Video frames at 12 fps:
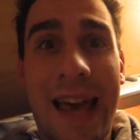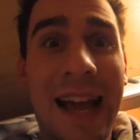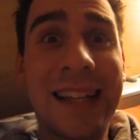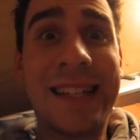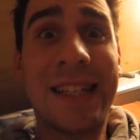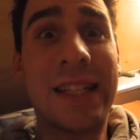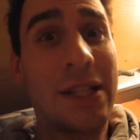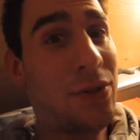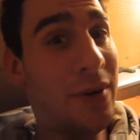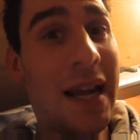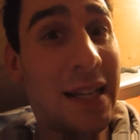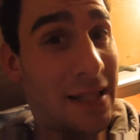That's
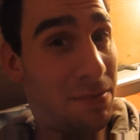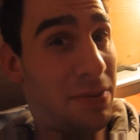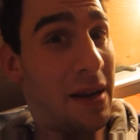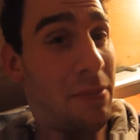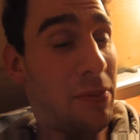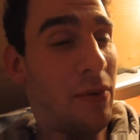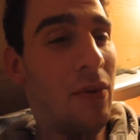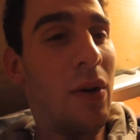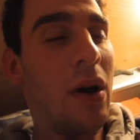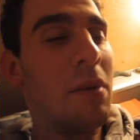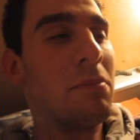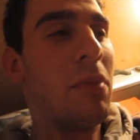stress, people.
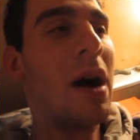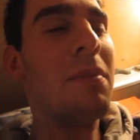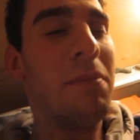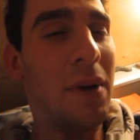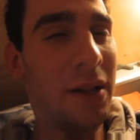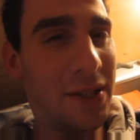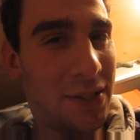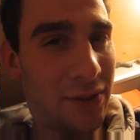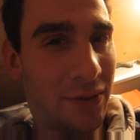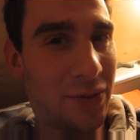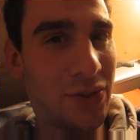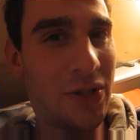My
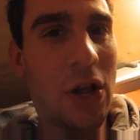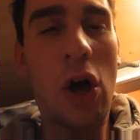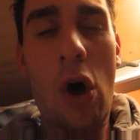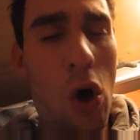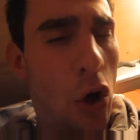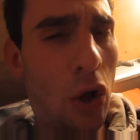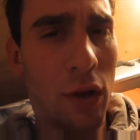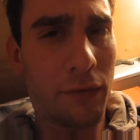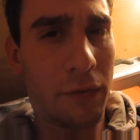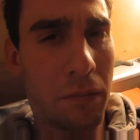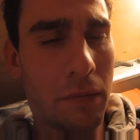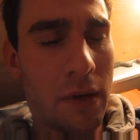muscles, all of
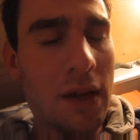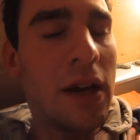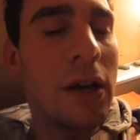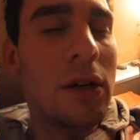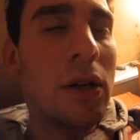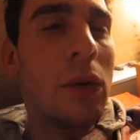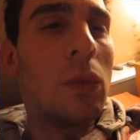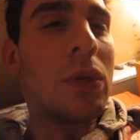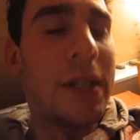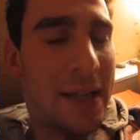them, were